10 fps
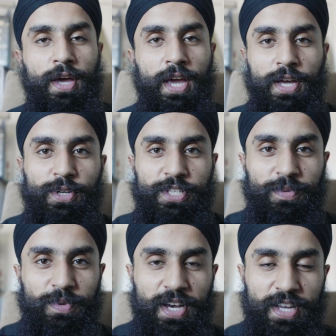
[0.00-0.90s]
Hey, what's
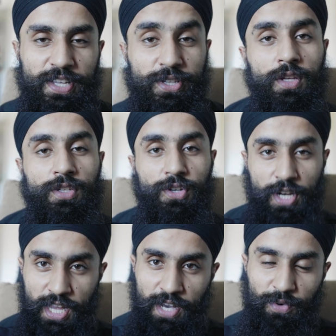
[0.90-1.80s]
up guys? So
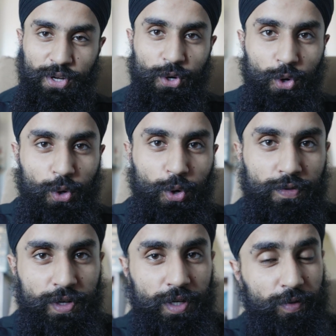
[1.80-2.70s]
today I want to go
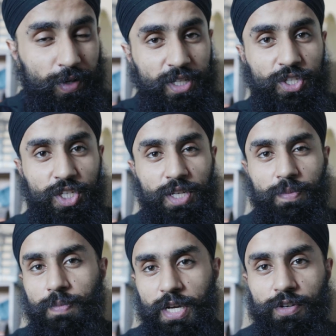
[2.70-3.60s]
over a really
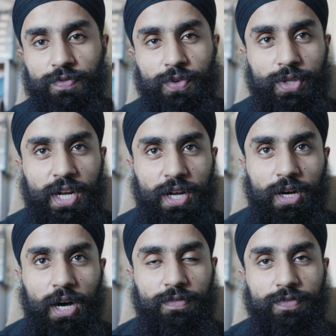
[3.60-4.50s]
cheap microphone that I
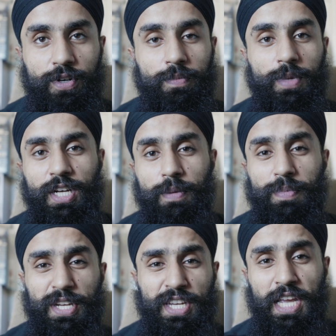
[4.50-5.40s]
got from a
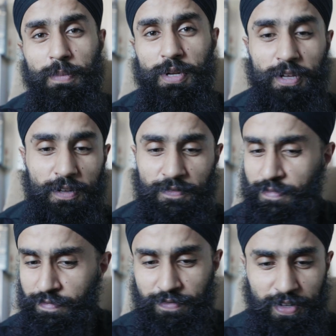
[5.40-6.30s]
company named
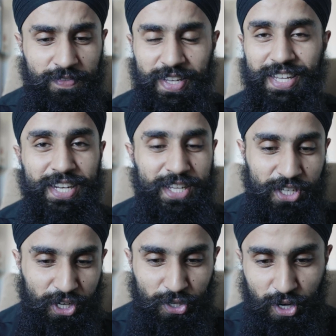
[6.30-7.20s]
Fifine
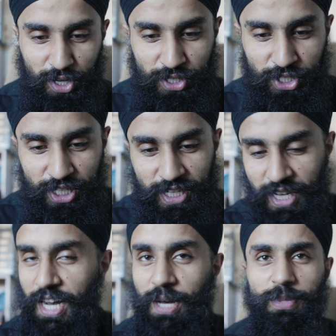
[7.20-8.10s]
technology.
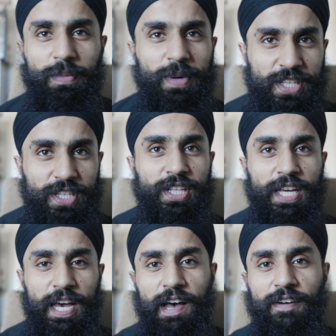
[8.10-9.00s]
They basically
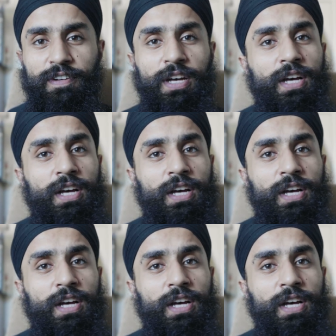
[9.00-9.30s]
have